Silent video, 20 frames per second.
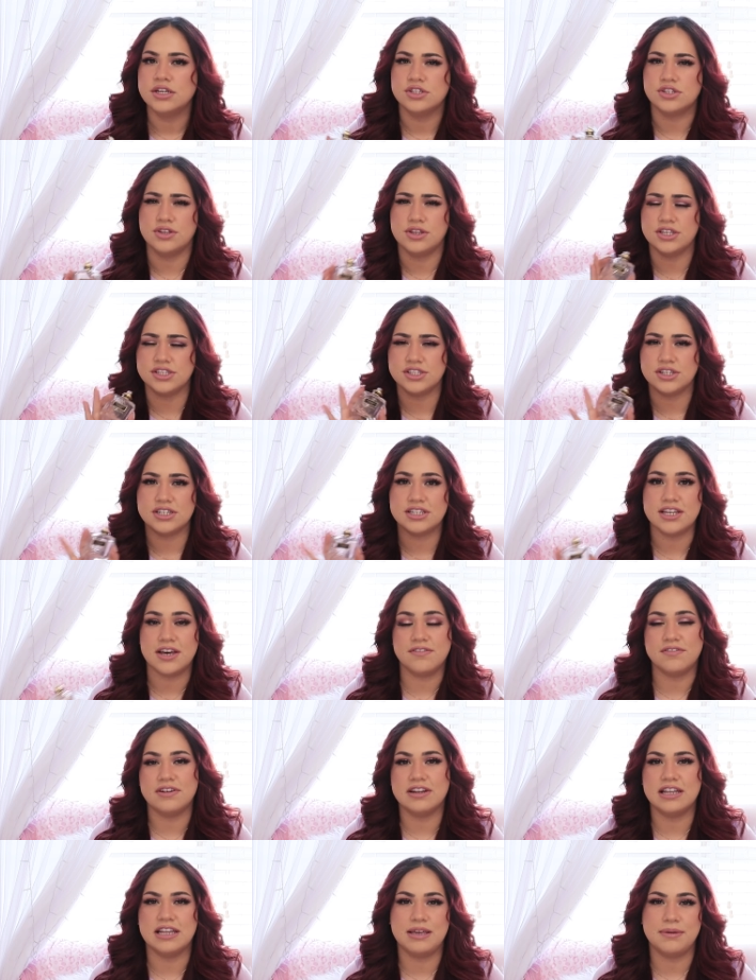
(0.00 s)
So this could
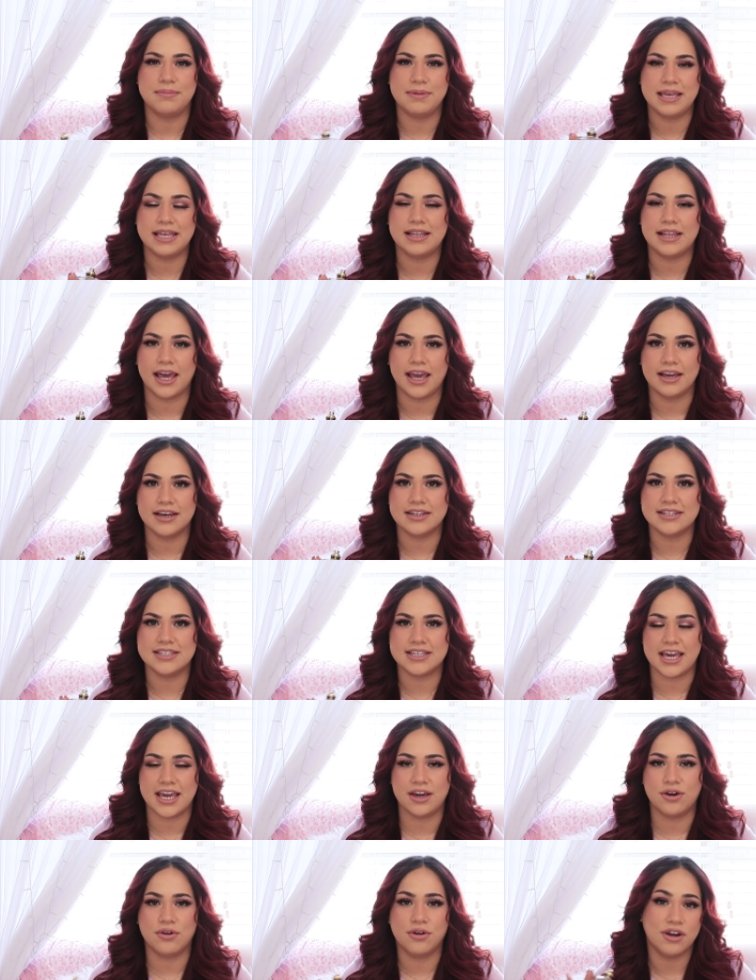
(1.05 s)
definitely be like a
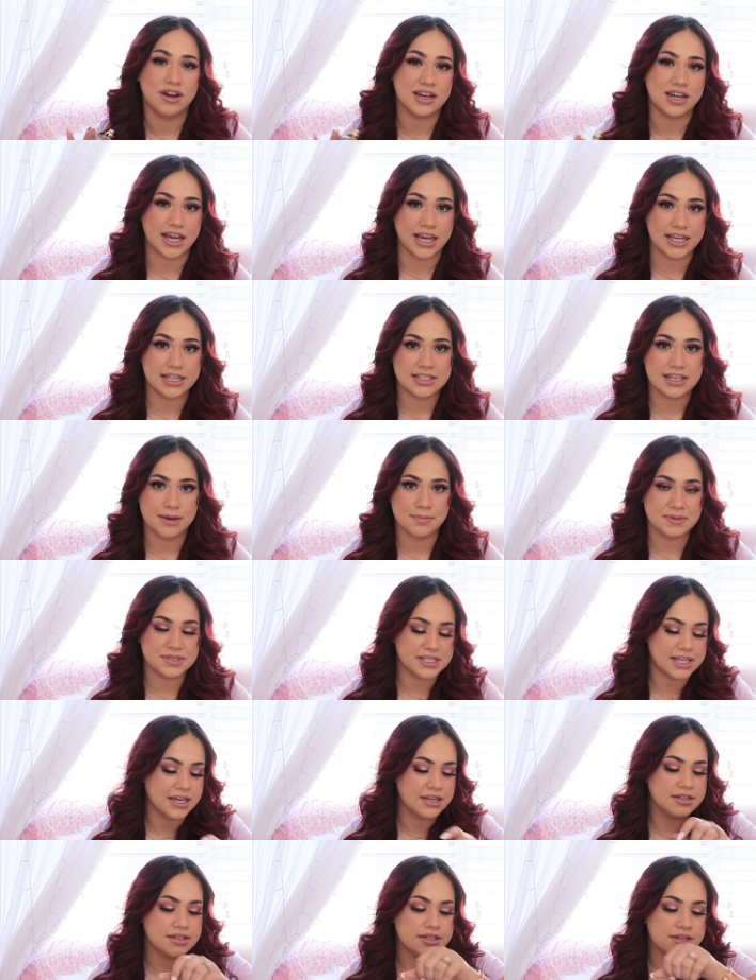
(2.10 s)
day or a night type of
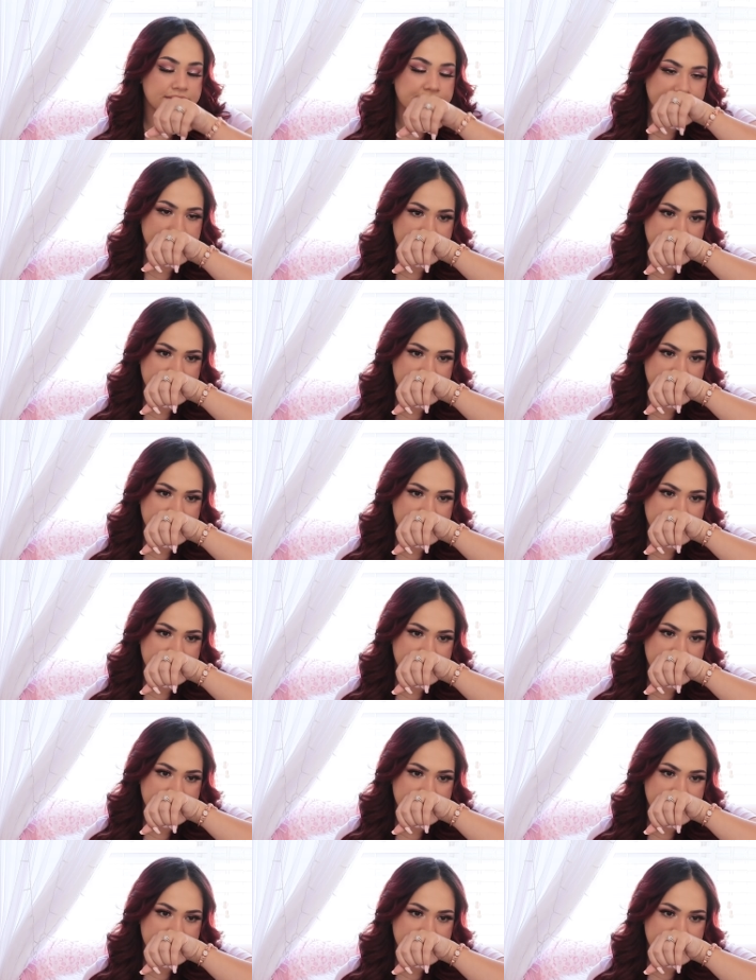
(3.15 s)
scent.